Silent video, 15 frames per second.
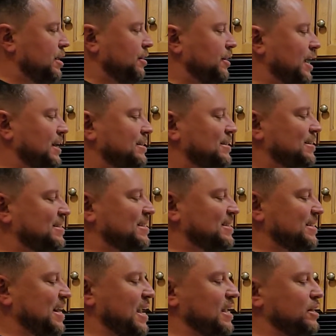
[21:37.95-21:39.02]
that's a
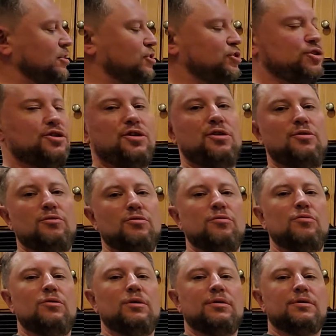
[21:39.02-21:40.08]
stage
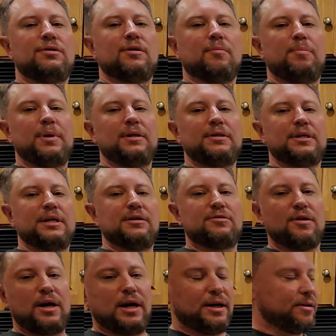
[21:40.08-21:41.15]
2 Sierpinski
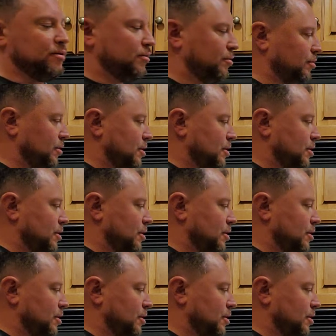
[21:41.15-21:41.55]
triangle.